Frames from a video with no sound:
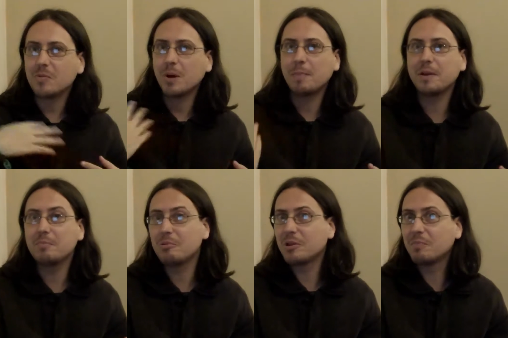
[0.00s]
where
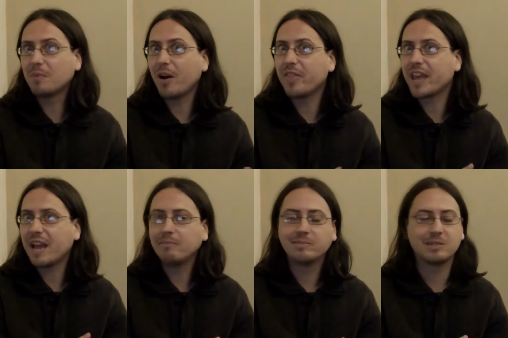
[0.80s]
people can buy the
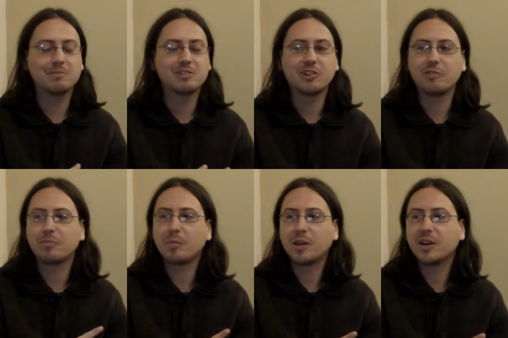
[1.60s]
games. I'm sure you've
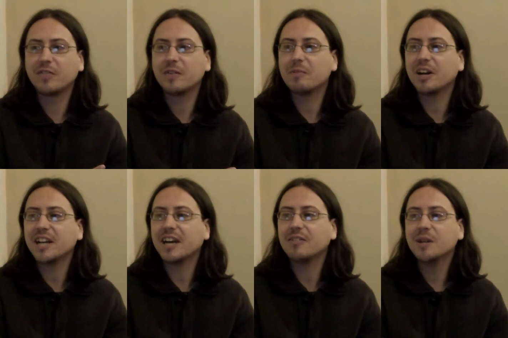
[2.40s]
probably heard of it by
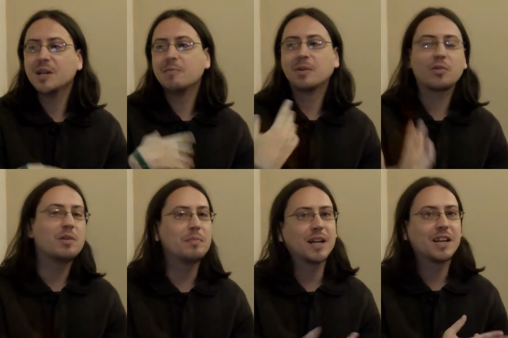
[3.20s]
now, but
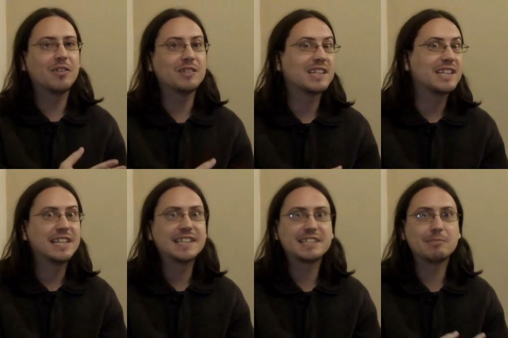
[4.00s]
Green Man Loaded
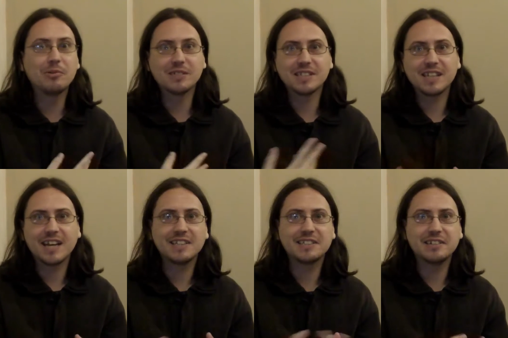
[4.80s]
is supporting
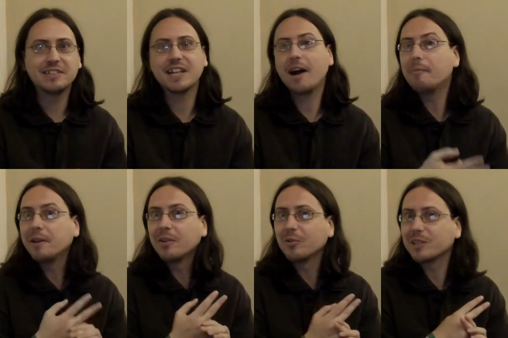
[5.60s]
that, so it's
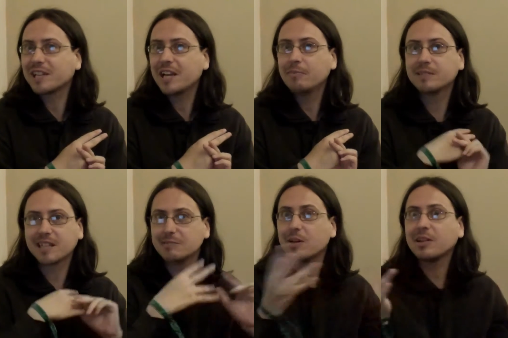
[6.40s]
helping launch games
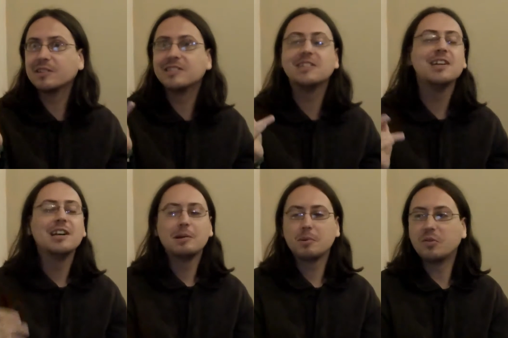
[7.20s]
as well as
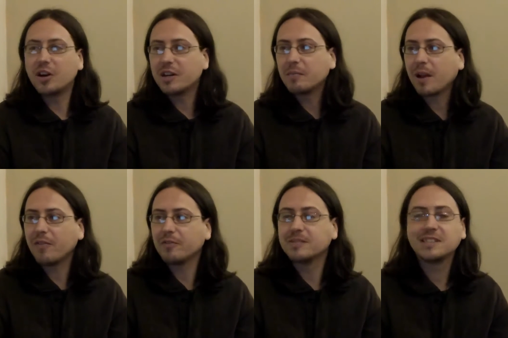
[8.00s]
providing a
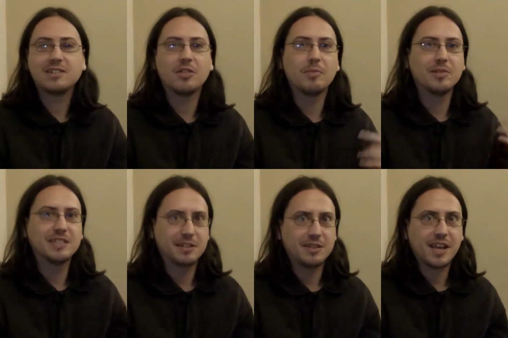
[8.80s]
platform to sell them on.
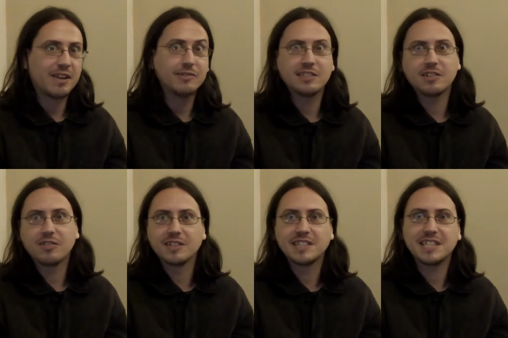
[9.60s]
So they also go
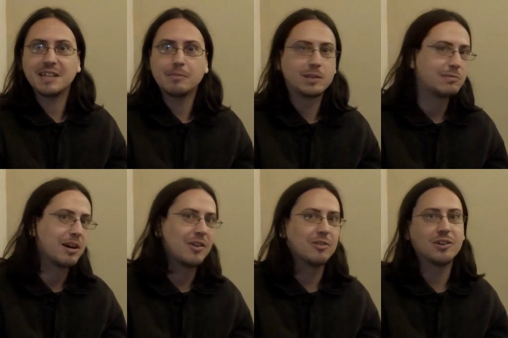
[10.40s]
on Steam as
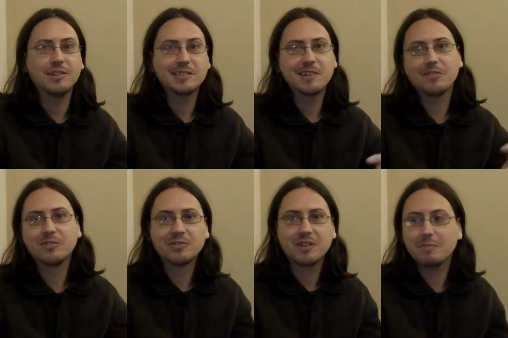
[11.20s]
well as going
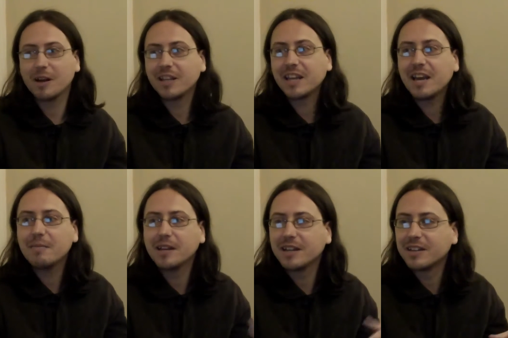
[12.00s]
on Green Man
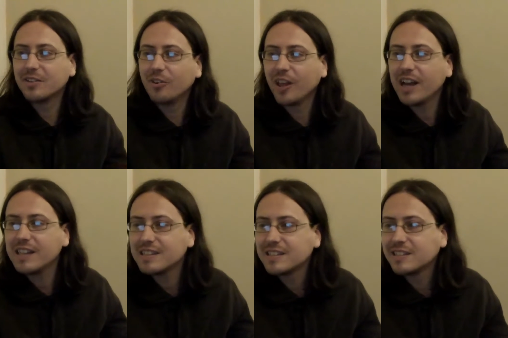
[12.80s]
Gaming and all
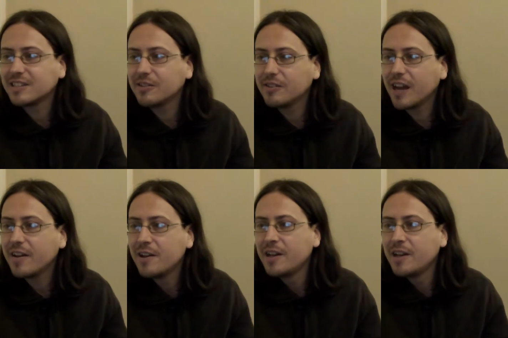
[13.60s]
that. So yeah,